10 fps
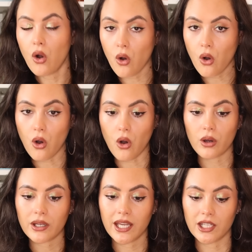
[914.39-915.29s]

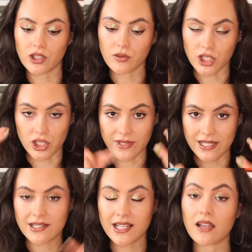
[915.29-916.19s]
or you can do as
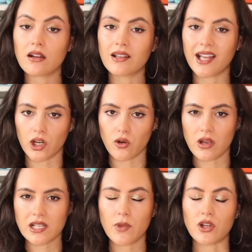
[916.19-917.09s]
a single and a
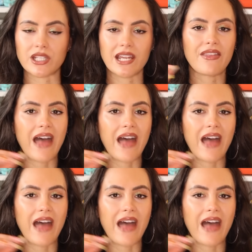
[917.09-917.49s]
crossbody